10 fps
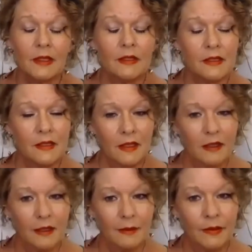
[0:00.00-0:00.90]
see
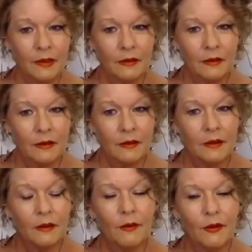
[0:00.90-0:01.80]
them,
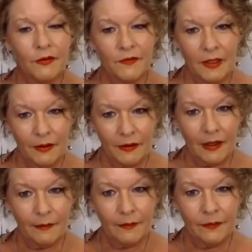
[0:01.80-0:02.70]
or feel
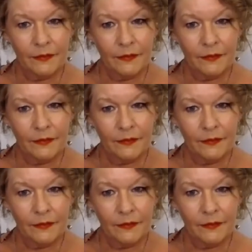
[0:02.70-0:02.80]
them?